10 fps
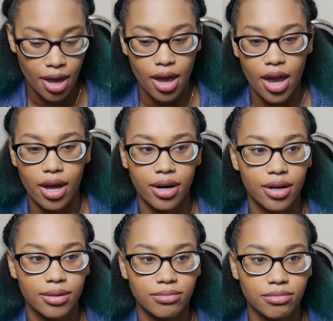And
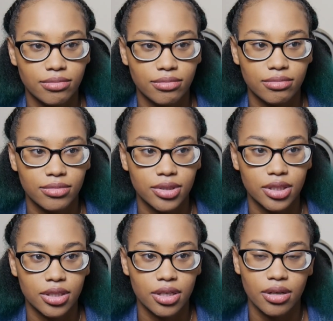
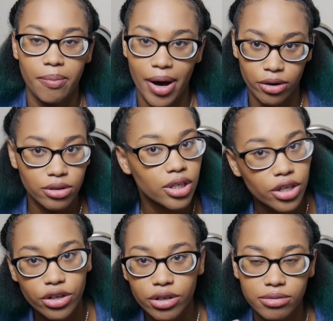a bottle
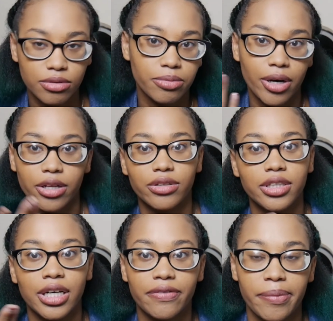cleaner. You probably need
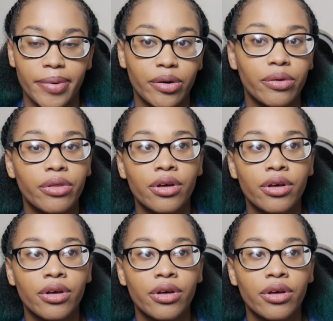that for both.